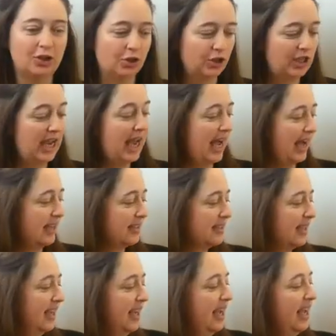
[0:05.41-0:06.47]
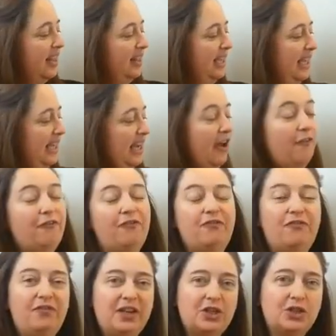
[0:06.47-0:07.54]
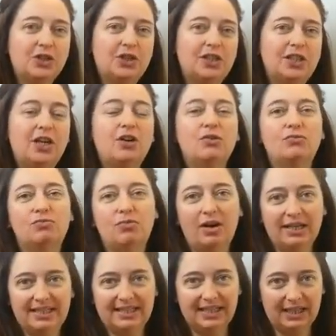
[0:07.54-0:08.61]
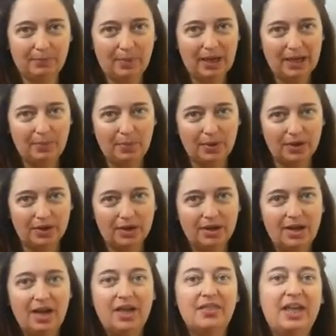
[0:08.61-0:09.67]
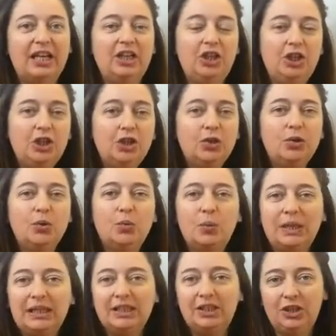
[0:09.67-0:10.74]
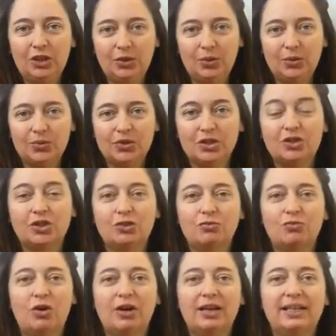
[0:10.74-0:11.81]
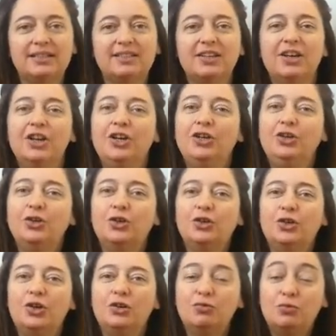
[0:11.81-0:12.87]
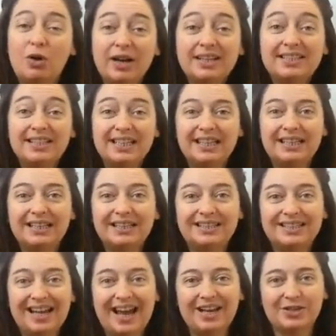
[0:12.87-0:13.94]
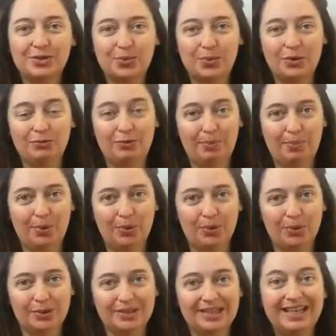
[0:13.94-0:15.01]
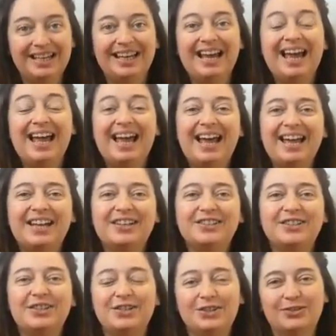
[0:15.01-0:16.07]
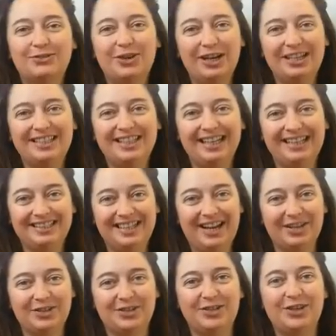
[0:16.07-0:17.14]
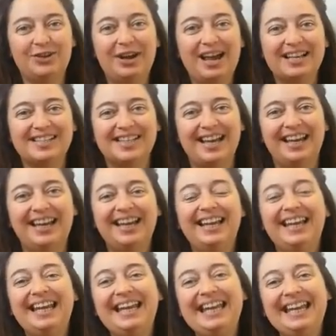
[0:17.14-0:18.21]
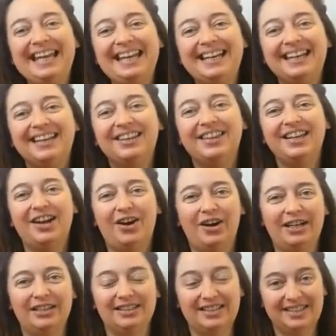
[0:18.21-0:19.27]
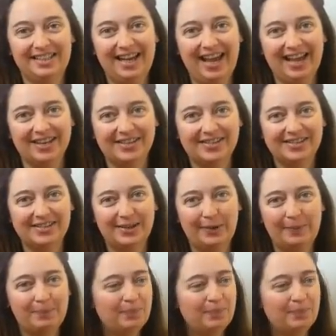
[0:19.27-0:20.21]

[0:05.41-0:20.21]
look at the official writing paper that you will use to write your Writing Task 1 report and your Writing Task 2 essay in the IELTS test.